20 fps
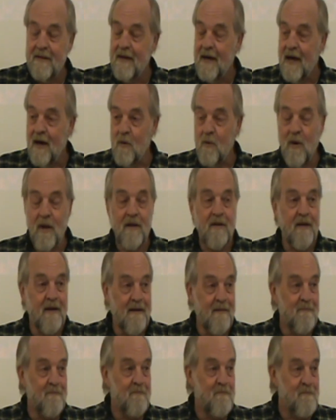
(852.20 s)
How
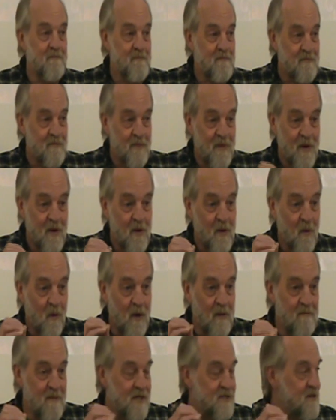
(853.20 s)
quickly we
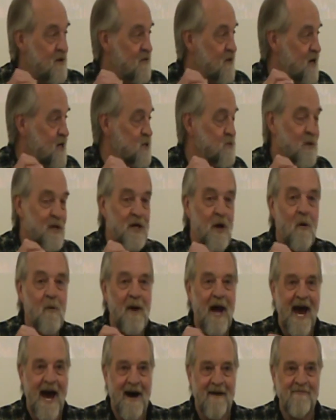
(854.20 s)
miss the things we don't
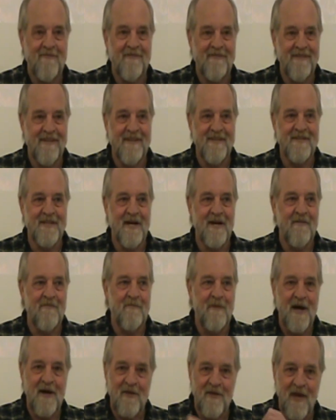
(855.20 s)
have instead of
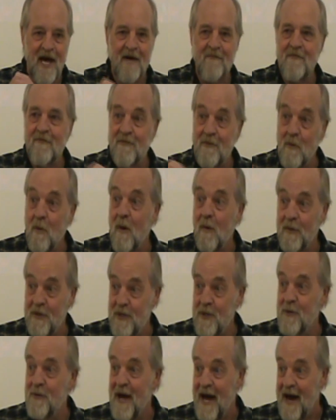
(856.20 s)
being thankful for what we
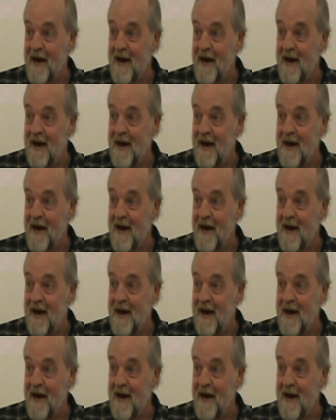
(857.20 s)
do have.